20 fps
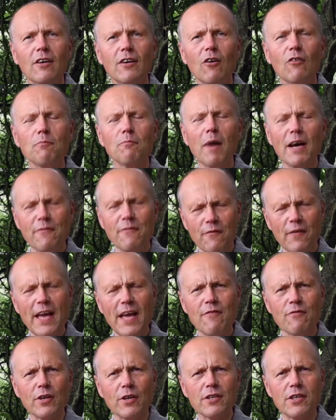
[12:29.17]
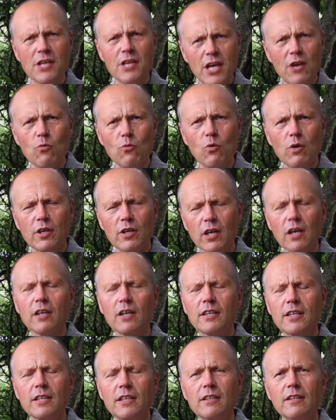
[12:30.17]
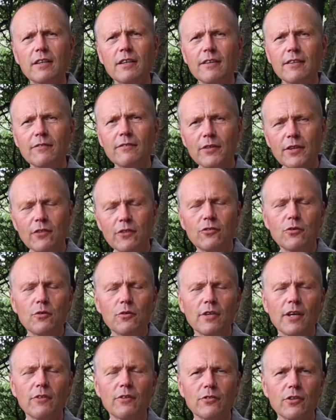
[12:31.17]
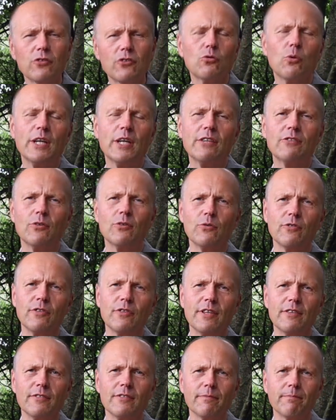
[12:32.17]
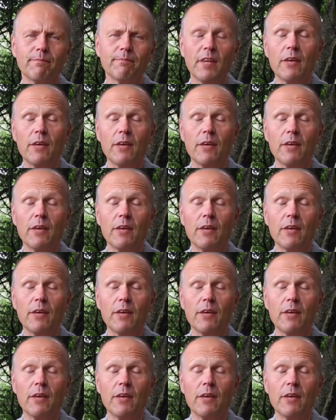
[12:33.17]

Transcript: of my favourite new cardigan for the 2022 season.